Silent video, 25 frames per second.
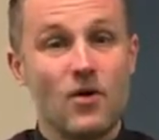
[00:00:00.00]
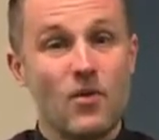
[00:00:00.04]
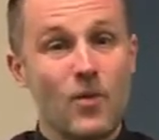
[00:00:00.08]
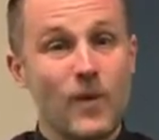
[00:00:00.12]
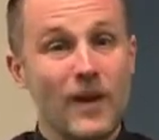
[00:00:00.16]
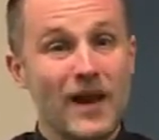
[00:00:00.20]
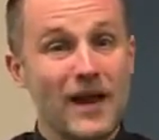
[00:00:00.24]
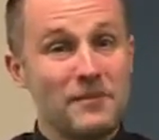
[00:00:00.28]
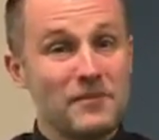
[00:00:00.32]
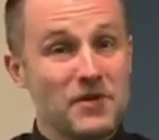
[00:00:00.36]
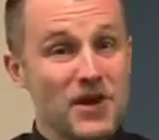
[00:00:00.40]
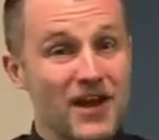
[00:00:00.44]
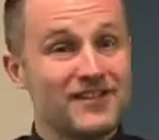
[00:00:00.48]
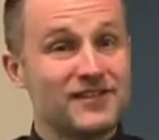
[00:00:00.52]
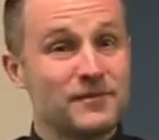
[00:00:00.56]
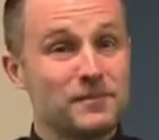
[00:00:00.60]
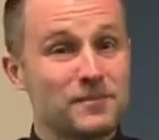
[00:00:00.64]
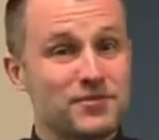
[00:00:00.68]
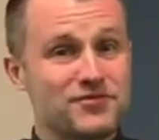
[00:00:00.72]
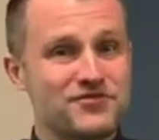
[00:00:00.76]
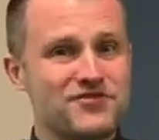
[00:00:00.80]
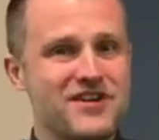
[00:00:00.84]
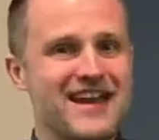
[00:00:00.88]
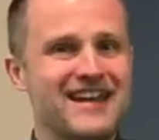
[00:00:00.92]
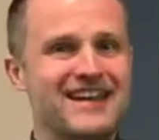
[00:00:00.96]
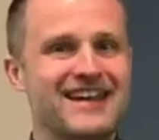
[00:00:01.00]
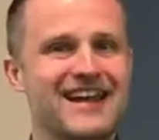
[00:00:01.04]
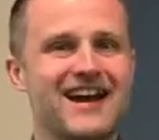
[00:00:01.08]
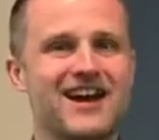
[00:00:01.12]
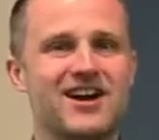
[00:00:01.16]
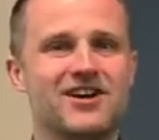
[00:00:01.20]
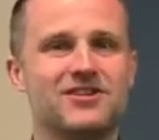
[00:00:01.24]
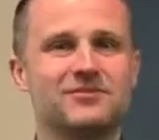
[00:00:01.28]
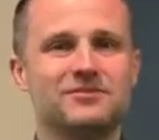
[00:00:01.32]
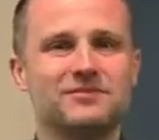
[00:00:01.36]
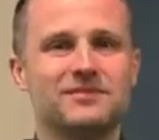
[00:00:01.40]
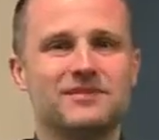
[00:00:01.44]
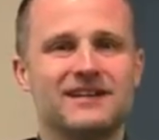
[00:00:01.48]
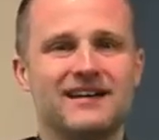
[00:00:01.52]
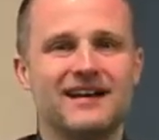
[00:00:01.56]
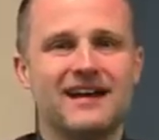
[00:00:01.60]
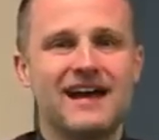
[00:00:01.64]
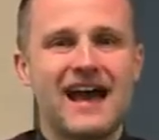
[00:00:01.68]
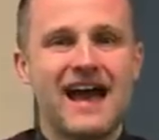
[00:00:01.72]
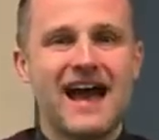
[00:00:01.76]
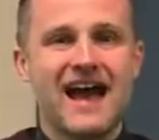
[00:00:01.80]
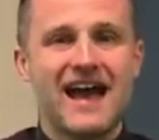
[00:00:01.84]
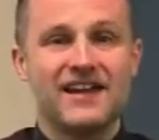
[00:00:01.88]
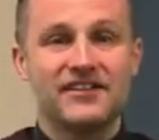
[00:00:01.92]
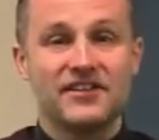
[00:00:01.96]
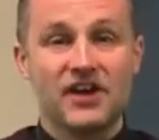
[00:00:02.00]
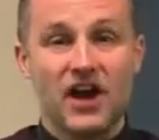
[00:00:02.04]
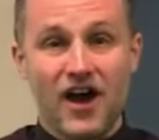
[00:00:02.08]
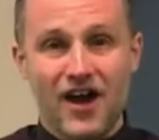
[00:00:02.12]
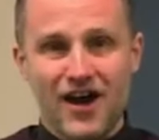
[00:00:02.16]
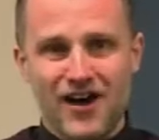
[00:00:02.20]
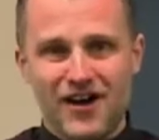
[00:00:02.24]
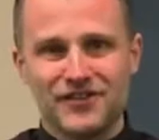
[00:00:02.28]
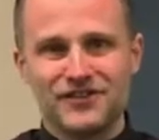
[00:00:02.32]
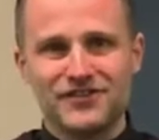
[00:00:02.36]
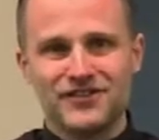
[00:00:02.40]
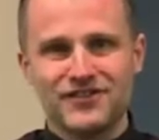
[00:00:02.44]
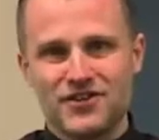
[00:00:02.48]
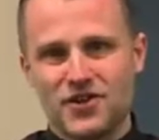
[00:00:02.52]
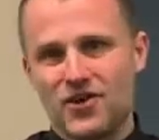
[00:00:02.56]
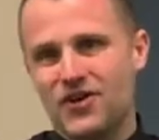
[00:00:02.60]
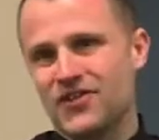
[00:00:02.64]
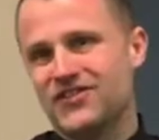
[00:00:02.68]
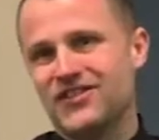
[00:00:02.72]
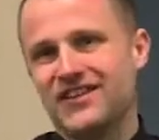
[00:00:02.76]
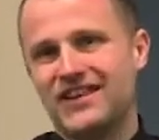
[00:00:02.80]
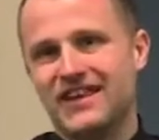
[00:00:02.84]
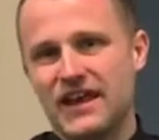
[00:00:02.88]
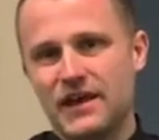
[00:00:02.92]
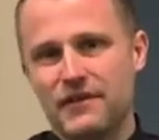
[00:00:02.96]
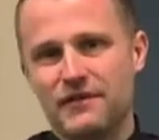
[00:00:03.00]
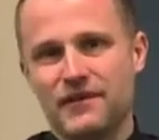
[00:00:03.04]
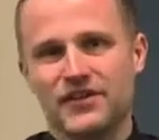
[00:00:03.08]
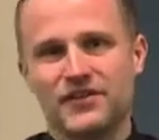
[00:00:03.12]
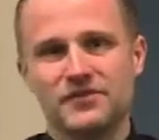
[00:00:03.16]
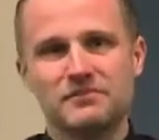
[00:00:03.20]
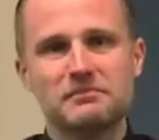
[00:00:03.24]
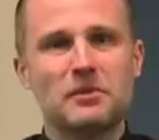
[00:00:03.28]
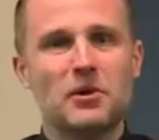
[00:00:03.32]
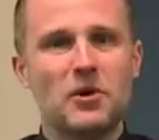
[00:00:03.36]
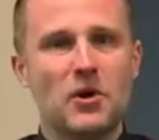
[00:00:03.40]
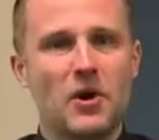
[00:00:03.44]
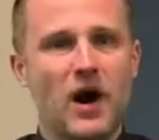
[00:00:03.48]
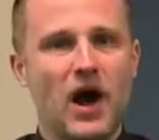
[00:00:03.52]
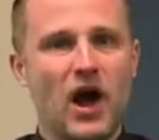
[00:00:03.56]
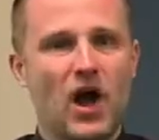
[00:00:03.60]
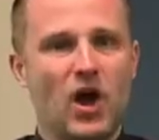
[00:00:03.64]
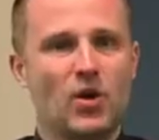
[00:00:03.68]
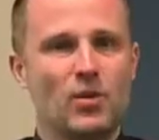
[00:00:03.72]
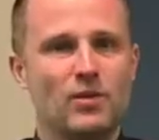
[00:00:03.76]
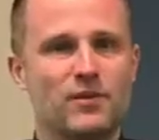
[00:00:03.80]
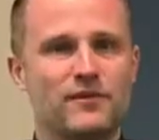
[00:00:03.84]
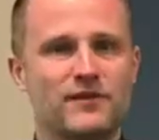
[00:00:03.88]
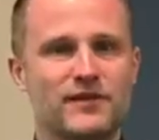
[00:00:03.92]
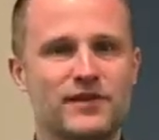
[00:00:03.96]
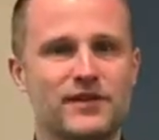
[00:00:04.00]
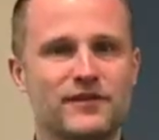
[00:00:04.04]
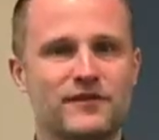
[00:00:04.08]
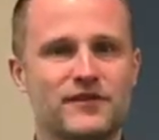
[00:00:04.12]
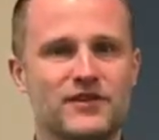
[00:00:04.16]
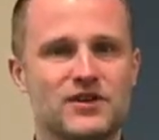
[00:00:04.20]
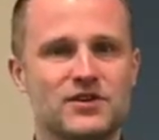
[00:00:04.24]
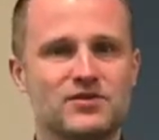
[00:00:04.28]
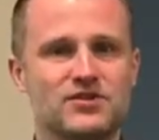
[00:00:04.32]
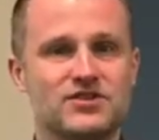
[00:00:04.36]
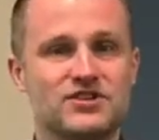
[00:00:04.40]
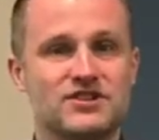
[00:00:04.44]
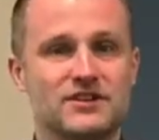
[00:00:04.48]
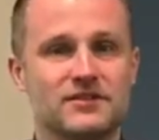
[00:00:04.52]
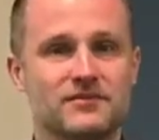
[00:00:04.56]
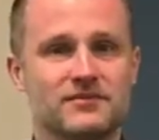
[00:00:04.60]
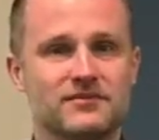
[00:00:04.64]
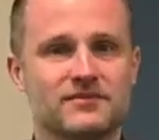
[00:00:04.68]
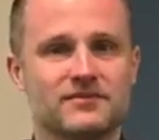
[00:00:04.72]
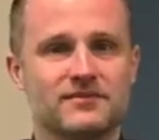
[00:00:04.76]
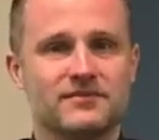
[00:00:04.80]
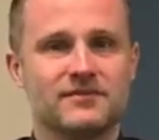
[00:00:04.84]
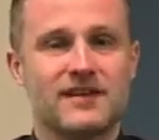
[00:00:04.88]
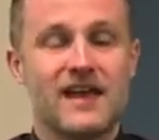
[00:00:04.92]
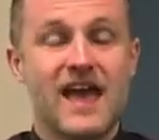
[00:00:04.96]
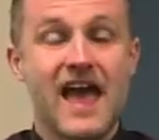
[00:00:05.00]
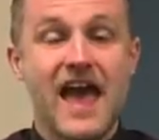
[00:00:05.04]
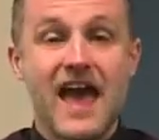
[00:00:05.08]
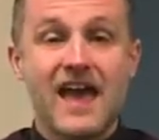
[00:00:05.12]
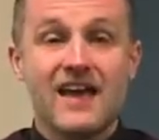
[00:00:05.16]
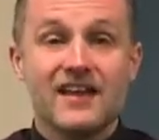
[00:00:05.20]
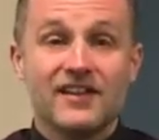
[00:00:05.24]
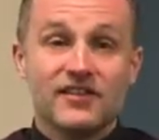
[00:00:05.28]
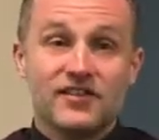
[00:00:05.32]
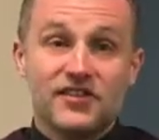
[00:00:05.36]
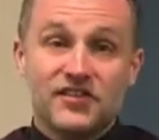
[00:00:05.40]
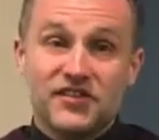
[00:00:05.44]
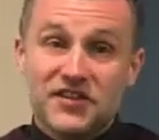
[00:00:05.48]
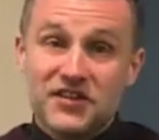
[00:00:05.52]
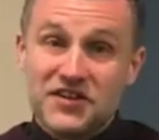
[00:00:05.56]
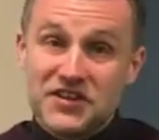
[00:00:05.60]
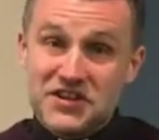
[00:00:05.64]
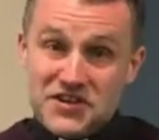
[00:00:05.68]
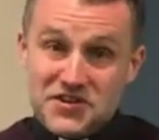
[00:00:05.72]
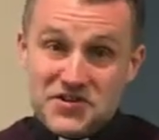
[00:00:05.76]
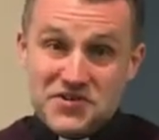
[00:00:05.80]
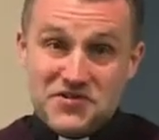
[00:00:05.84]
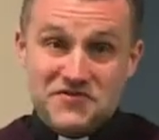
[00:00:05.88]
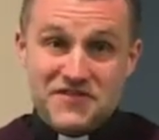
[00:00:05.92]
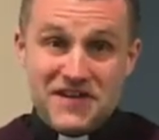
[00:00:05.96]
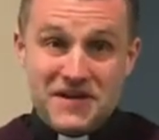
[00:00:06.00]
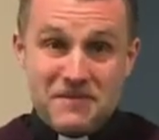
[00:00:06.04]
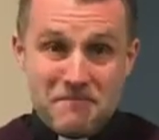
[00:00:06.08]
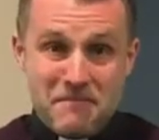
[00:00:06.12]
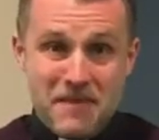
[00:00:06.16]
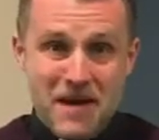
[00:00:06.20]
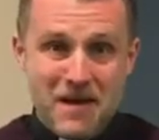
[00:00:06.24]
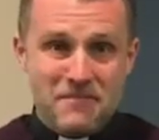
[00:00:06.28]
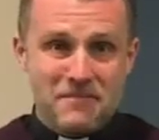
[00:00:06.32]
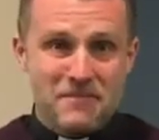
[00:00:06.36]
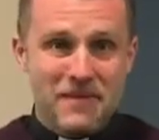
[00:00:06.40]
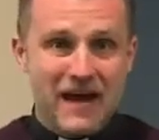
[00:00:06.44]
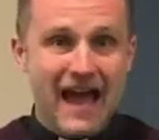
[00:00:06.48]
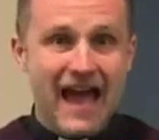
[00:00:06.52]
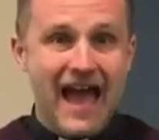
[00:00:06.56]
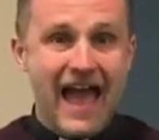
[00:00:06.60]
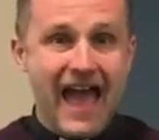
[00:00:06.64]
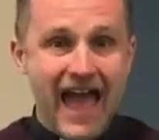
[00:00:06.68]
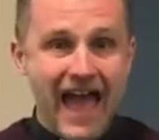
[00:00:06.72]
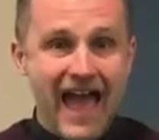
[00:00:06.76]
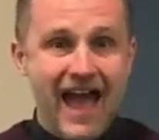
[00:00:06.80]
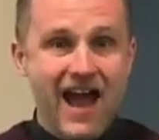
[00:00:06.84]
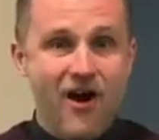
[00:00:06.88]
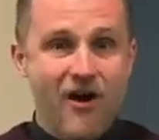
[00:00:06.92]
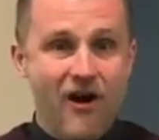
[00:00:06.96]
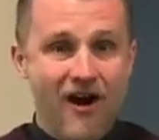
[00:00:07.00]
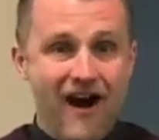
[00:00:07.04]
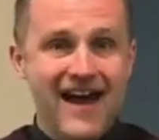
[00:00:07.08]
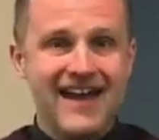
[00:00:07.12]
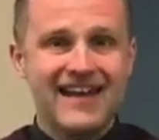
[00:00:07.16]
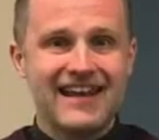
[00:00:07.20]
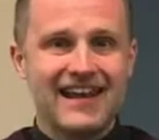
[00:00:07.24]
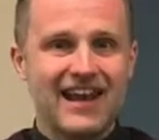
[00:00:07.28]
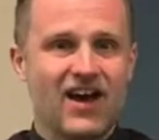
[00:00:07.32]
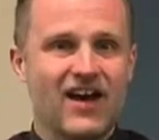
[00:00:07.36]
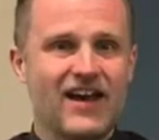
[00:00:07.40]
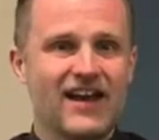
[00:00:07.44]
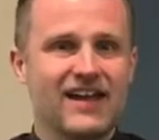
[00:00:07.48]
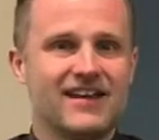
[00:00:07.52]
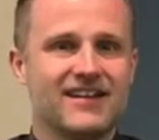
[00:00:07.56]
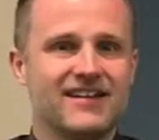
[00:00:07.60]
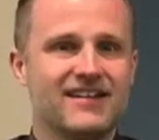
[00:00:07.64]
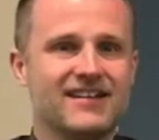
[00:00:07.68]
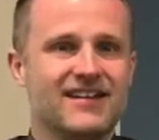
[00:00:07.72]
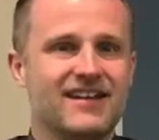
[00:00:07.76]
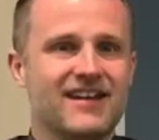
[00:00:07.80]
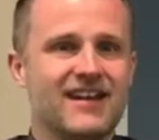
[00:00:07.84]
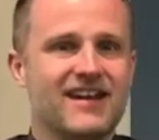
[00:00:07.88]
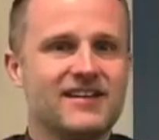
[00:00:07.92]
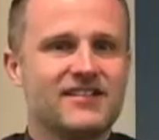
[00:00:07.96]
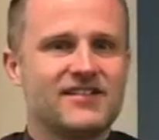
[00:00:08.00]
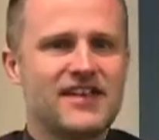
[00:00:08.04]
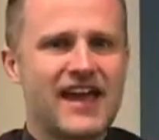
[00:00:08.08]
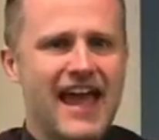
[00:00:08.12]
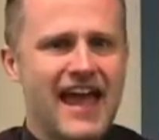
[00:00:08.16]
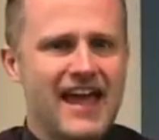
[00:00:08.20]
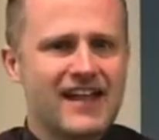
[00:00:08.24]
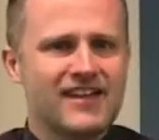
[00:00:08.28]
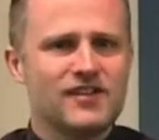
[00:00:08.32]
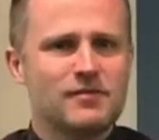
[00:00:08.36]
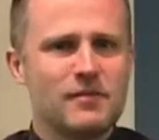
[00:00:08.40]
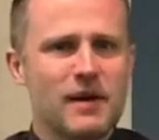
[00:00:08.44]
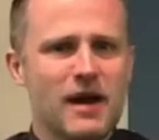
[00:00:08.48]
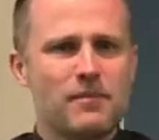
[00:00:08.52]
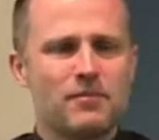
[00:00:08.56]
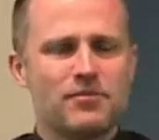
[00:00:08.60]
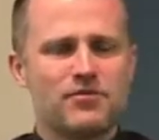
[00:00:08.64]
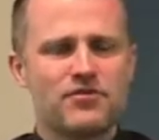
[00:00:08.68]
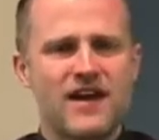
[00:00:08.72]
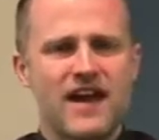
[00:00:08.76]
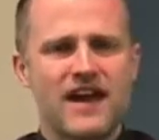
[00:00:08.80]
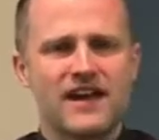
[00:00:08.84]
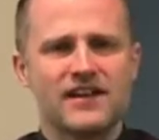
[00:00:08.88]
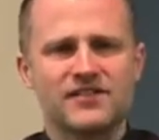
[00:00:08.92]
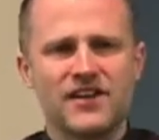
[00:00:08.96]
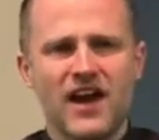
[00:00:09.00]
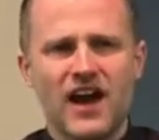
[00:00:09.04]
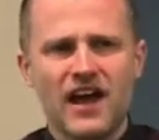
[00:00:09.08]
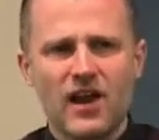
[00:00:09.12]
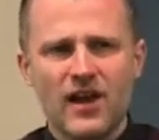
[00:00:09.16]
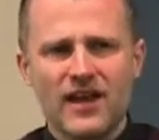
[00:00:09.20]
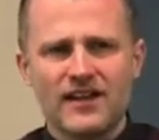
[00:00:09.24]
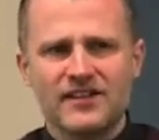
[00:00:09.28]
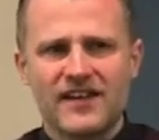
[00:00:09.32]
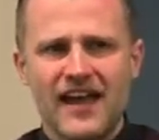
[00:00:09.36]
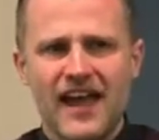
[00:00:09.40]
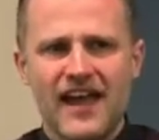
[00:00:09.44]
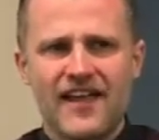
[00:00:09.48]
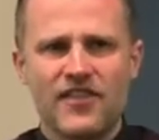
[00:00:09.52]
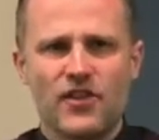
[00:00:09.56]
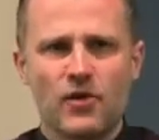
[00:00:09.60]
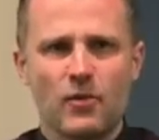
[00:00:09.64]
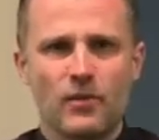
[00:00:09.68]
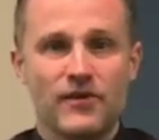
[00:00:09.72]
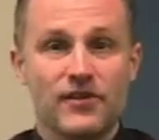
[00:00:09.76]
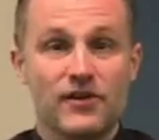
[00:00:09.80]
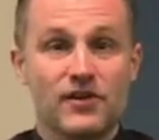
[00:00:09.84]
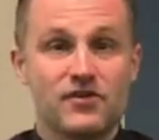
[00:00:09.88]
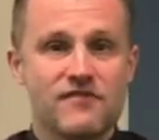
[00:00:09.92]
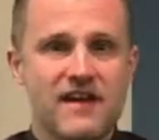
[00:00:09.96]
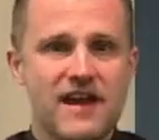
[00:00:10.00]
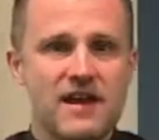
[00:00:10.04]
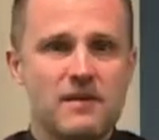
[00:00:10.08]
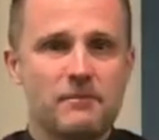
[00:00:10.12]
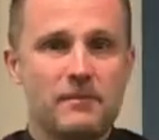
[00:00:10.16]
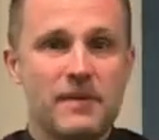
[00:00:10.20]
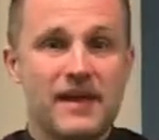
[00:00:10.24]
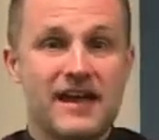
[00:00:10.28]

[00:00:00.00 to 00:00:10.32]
Well, I'm going to pray now and ask God to give us more hope for the future. Do you remember how I like to end my prayers? I like to end them with a great